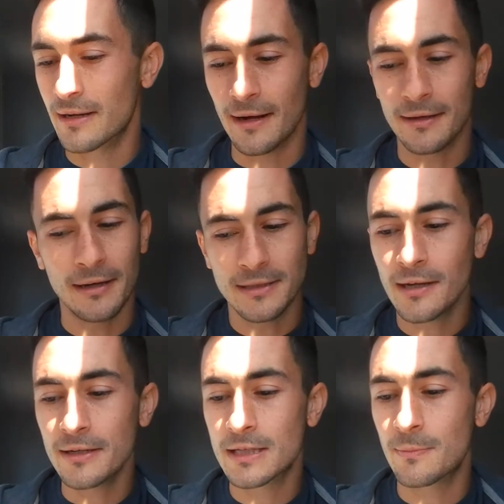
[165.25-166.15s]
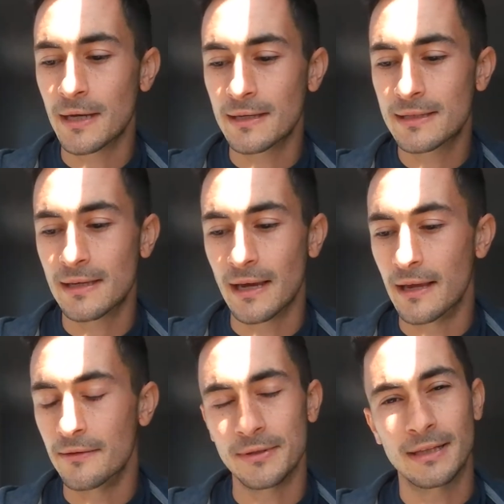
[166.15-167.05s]
It had a ton of space,
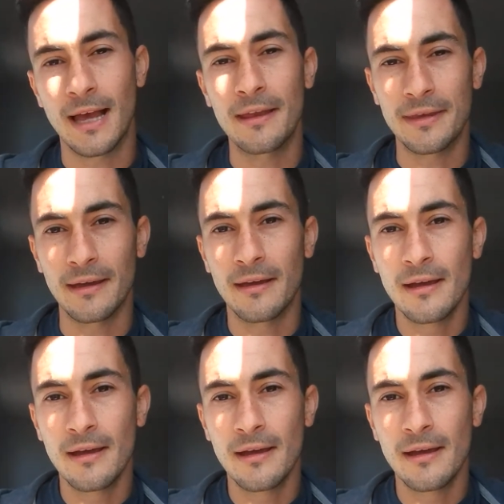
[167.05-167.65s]
and there was a lot